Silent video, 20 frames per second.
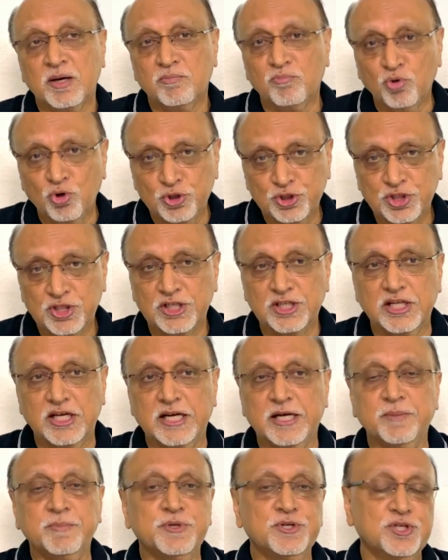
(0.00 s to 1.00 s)
Mostly the
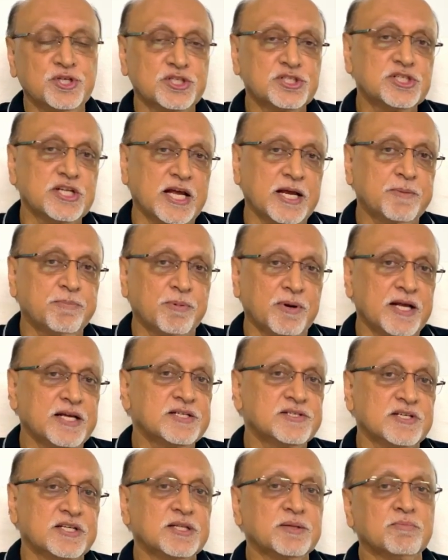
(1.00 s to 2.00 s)
admissions take
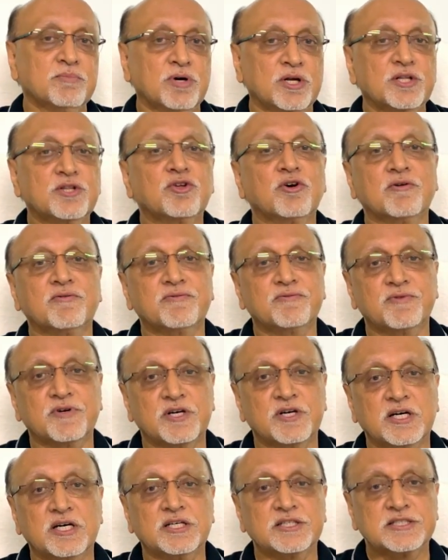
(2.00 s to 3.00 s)
place in the month of
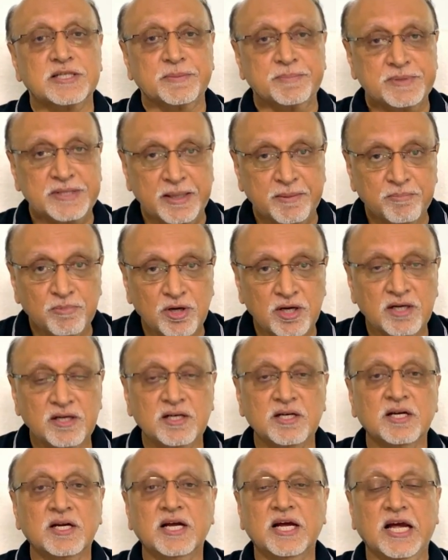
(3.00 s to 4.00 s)

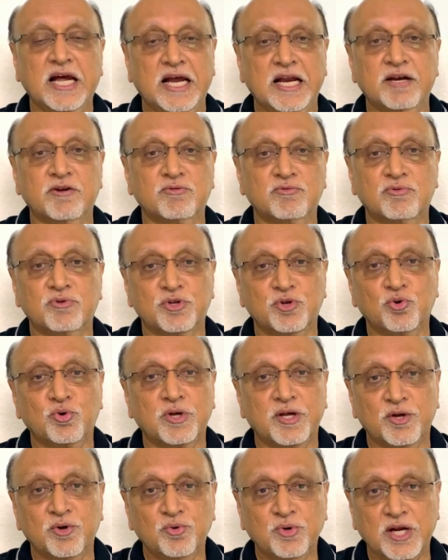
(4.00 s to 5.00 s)
September, and
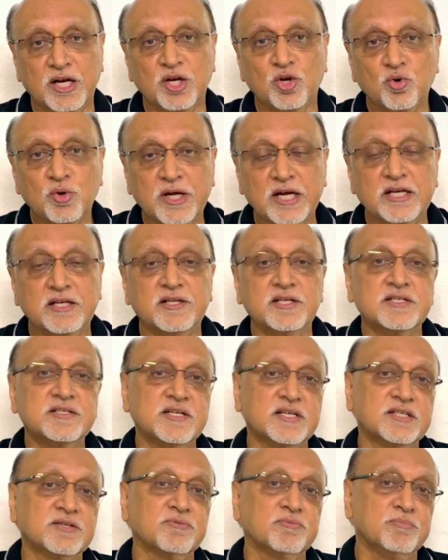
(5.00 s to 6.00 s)
you can look at this
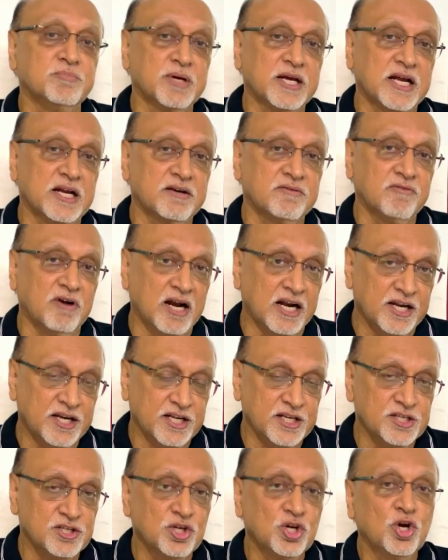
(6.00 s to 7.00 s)
as a big
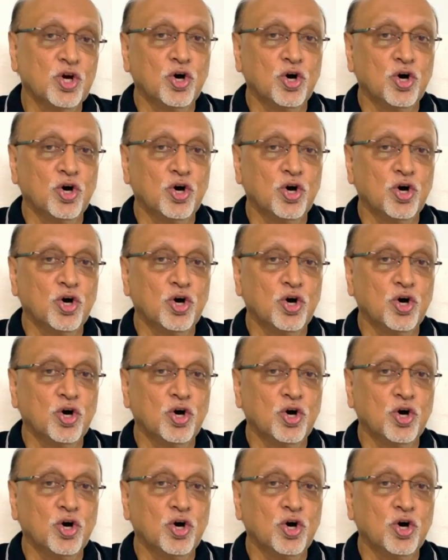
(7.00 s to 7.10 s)
advantage.